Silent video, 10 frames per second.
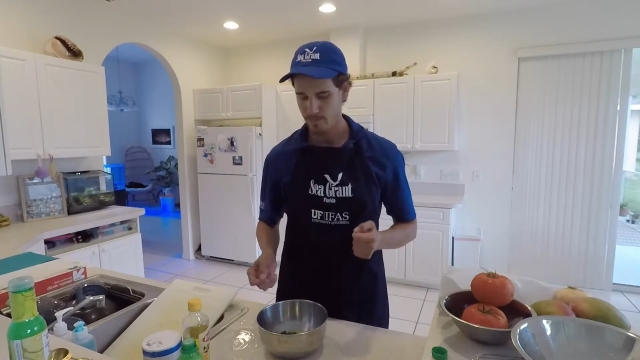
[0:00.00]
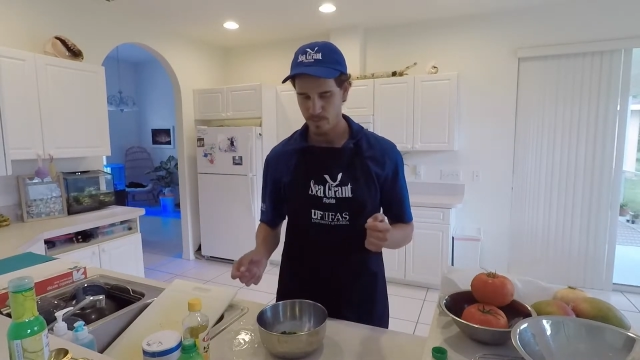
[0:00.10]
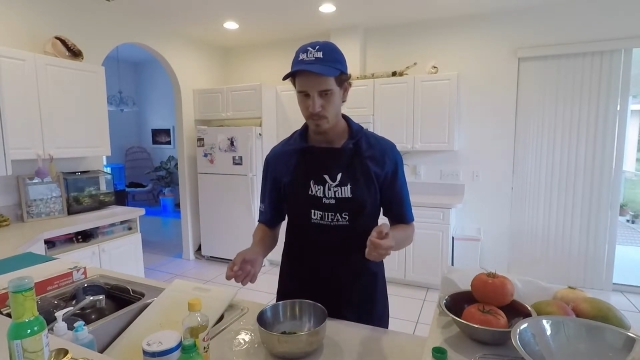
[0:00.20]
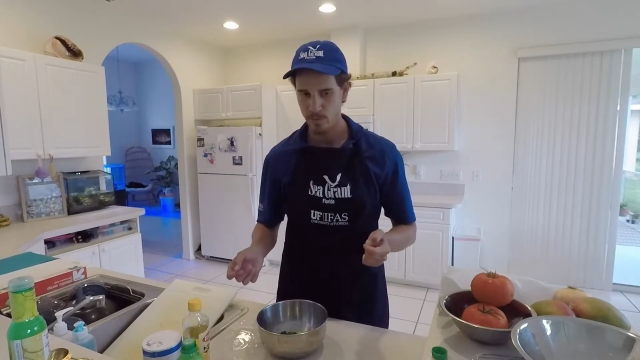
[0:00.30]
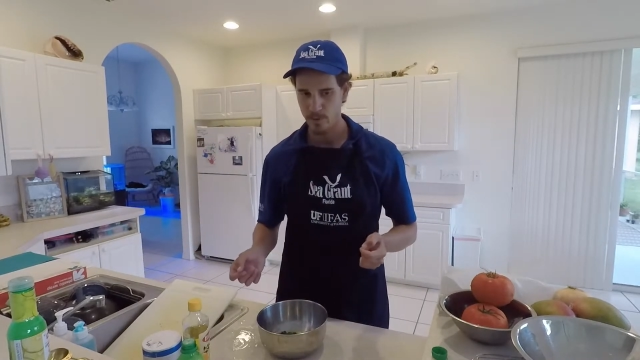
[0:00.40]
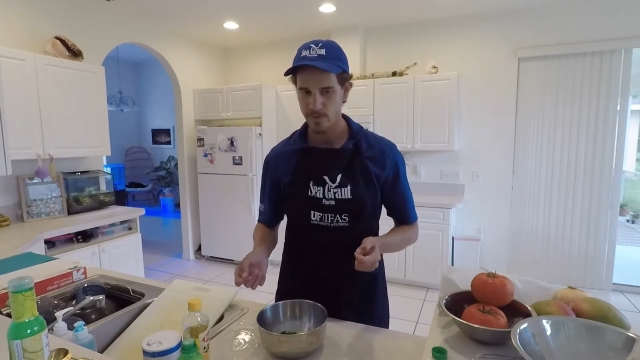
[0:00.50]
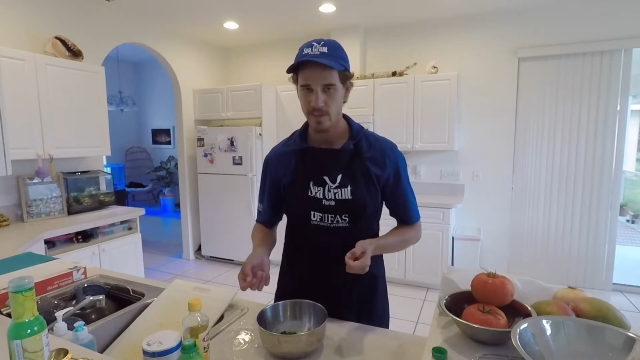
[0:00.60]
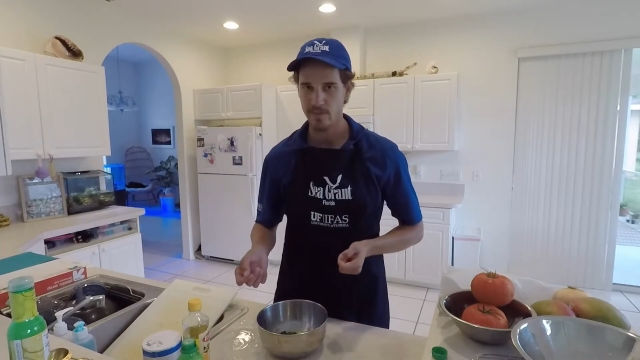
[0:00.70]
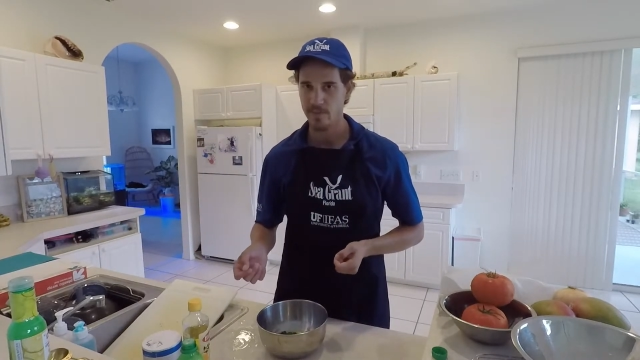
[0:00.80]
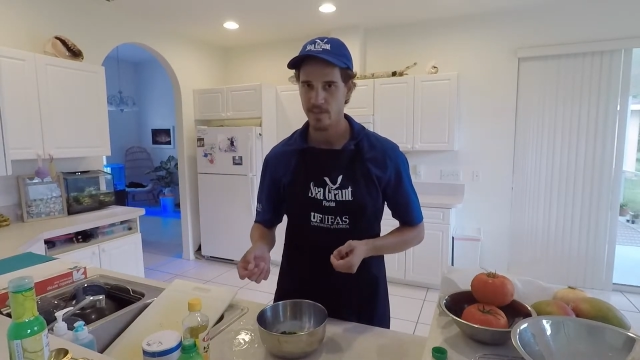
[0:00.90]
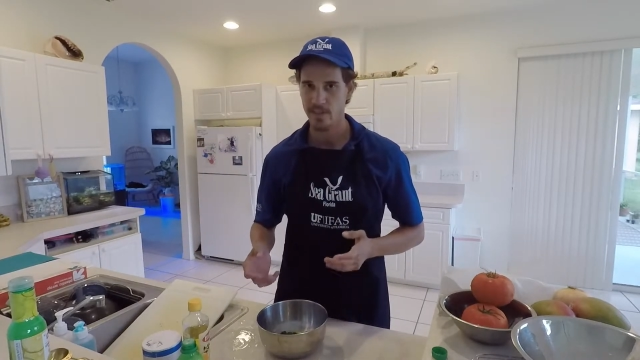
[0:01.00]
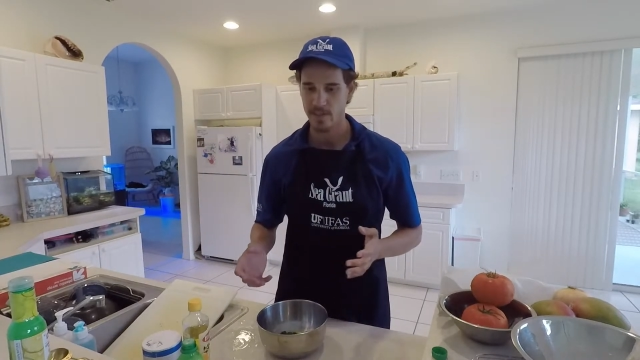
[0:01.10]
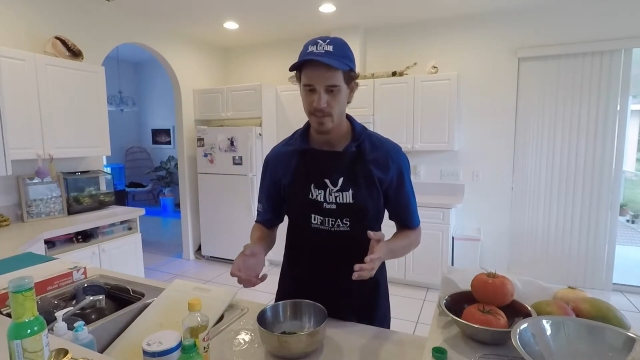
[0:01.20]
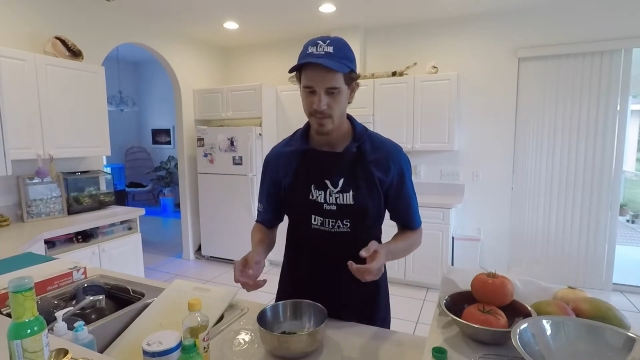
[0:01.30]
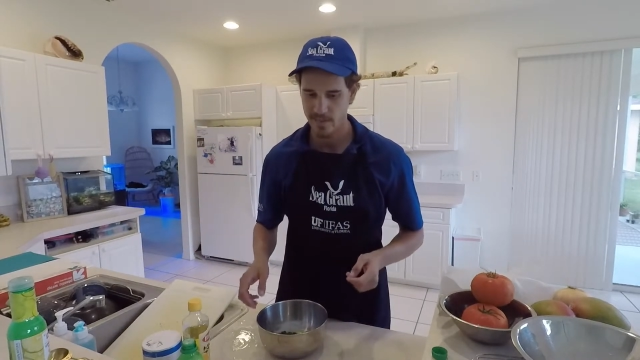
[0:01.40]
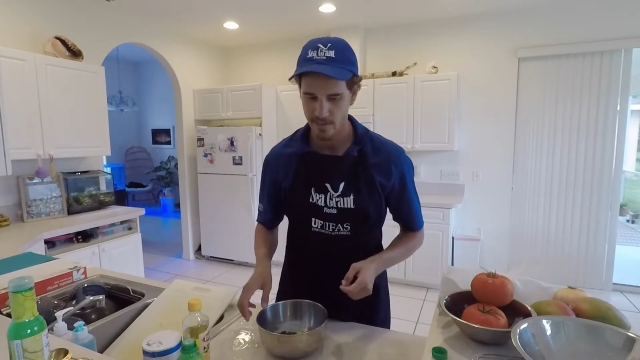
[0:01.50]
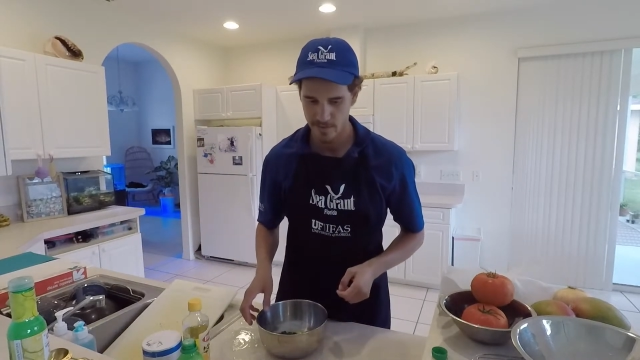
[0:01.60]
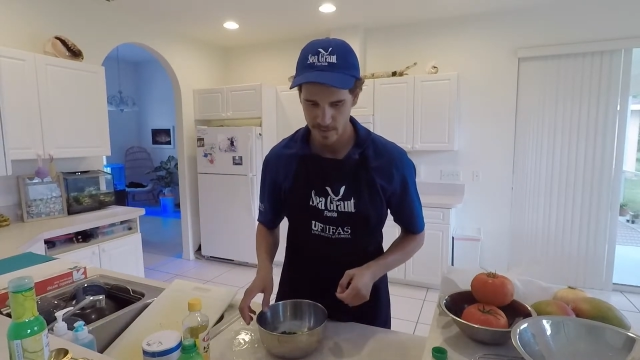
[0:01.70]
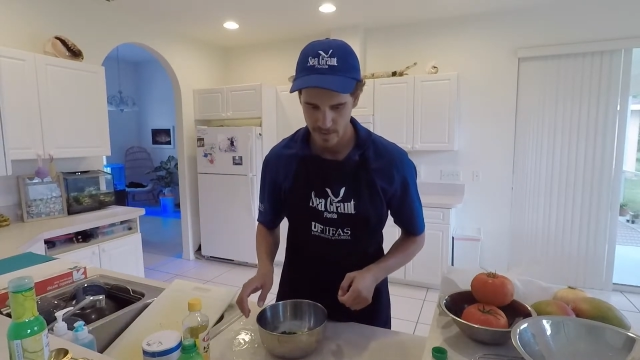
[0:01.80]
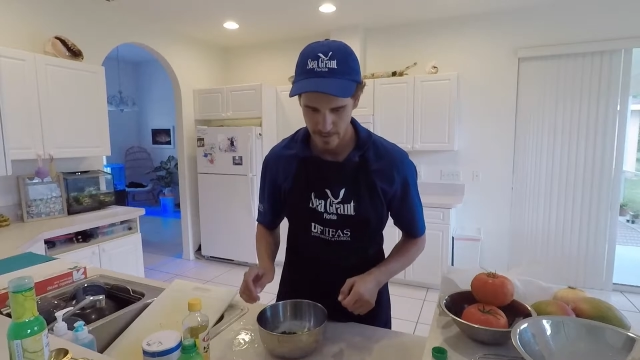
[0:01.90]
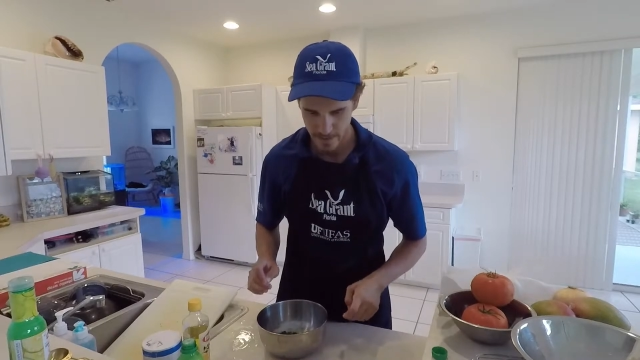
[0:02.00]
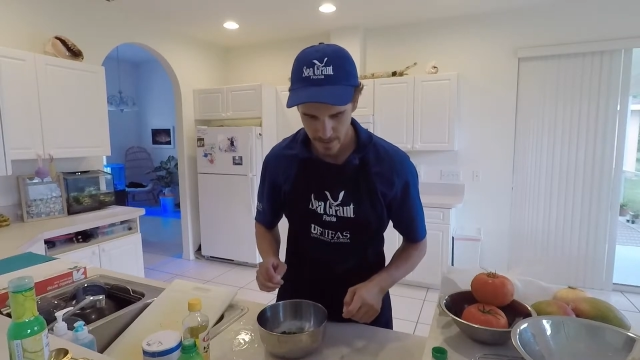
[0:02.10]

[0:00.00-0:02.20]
Put more stuff in there, less stuff in there.